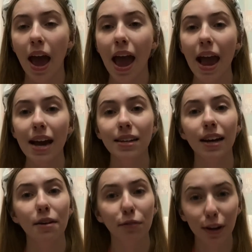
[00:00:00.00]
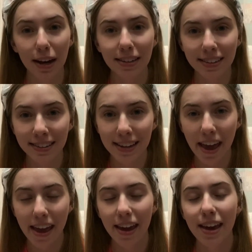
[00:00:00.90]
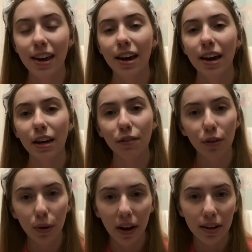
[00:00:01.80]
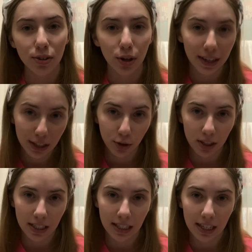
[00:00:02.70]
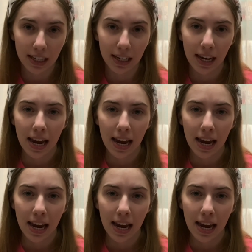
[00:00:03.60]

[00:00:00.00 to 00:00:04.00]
And I forgot to say, if you guys are interested